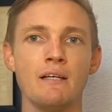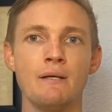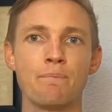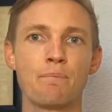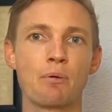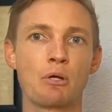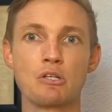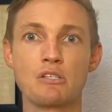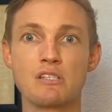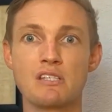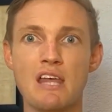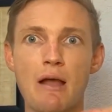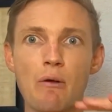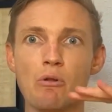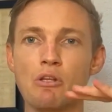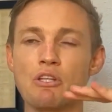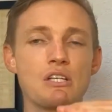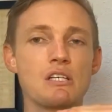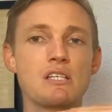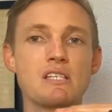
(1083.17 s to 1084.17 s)
because they will
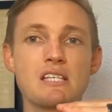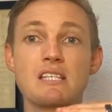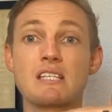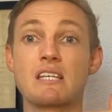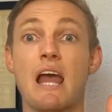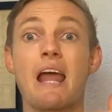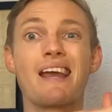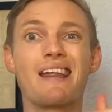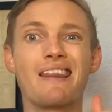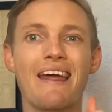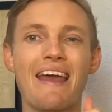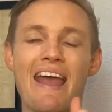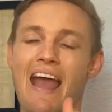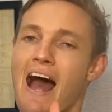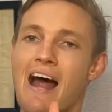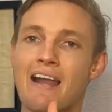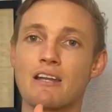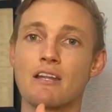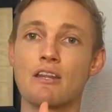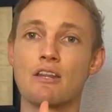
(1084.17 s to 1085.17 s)
just stay there
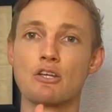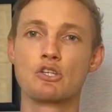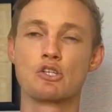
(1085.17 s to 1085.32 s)
under the